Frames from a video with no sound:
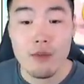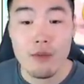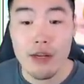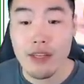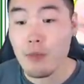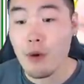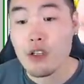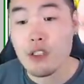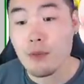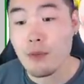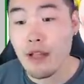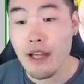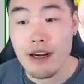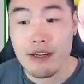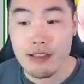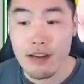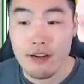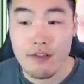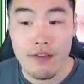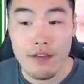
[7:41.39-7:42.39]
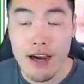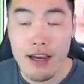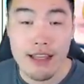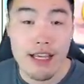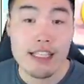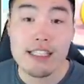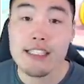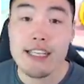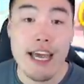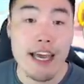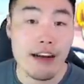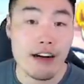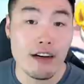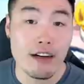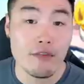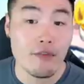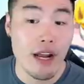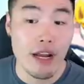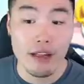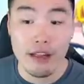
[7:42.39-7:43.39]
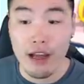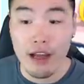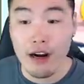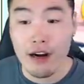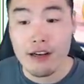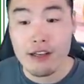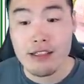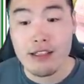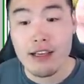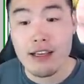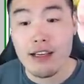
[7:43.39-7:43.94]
The multipliers are fine, that's standard for LRs,